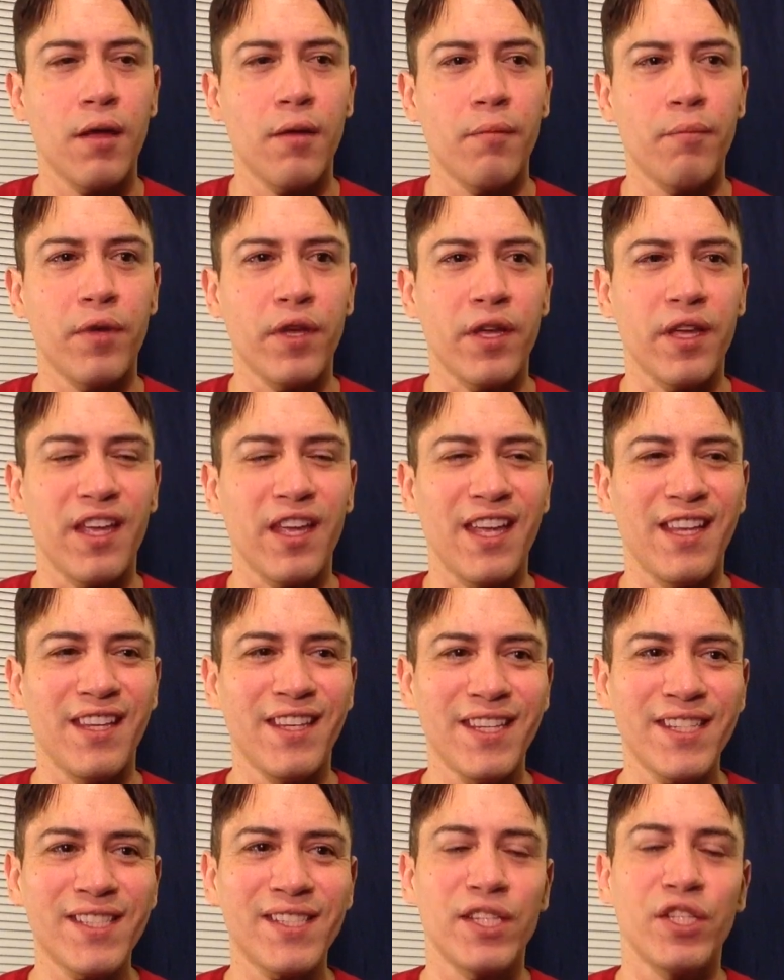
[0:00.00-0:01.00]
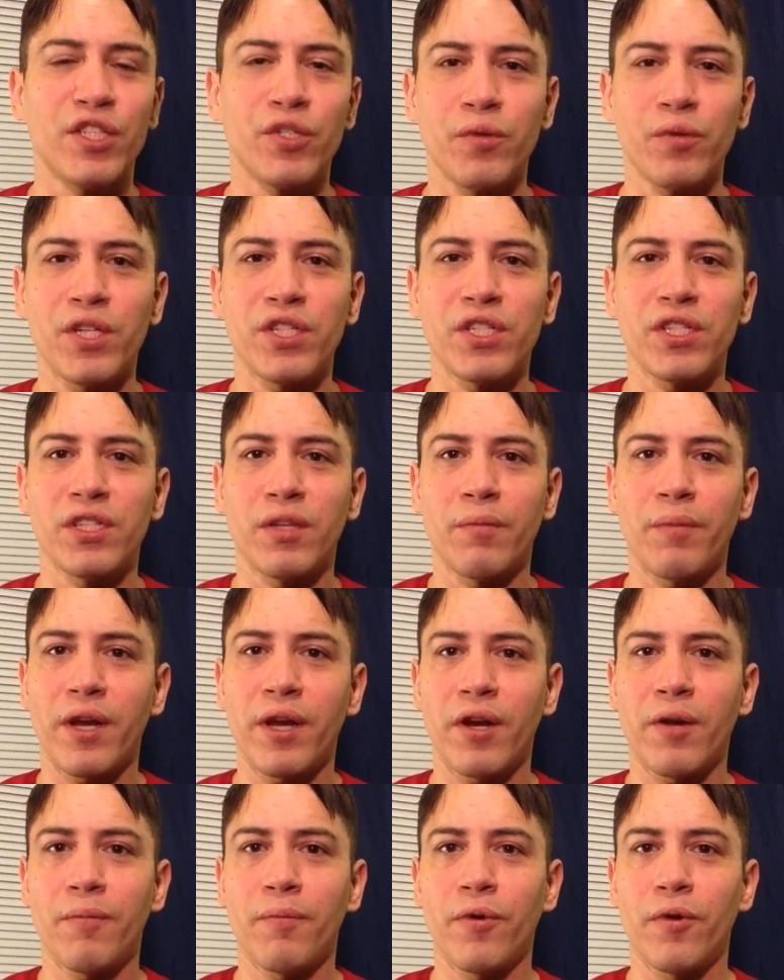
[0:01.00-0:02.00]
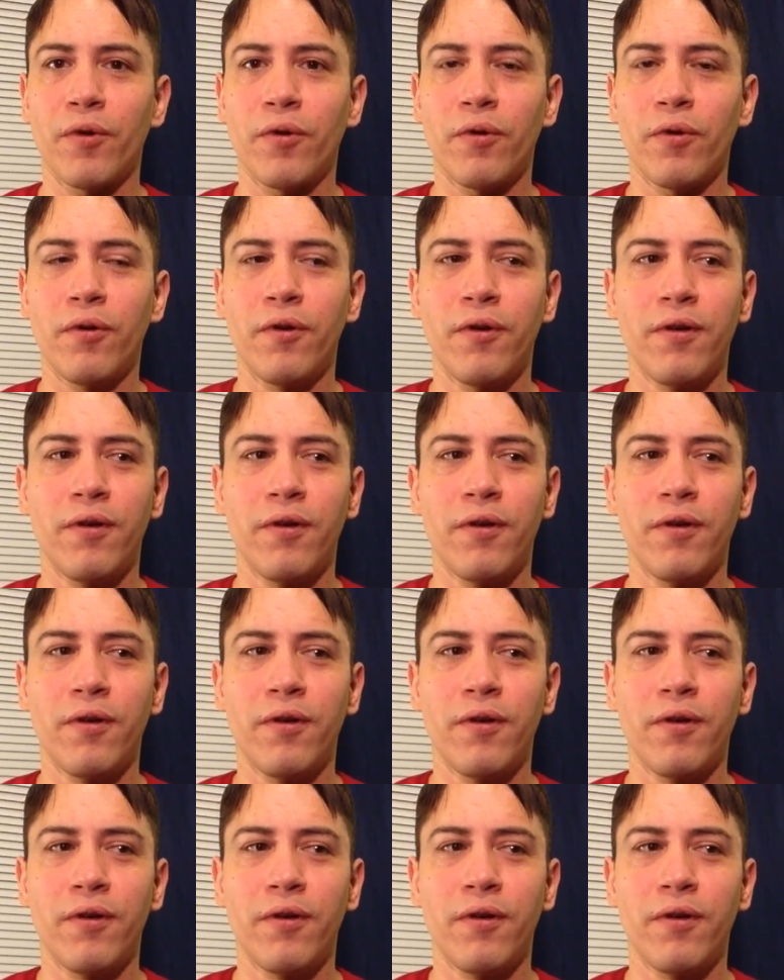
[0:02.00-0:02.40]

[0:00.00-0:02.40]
But in this situation, in the parable,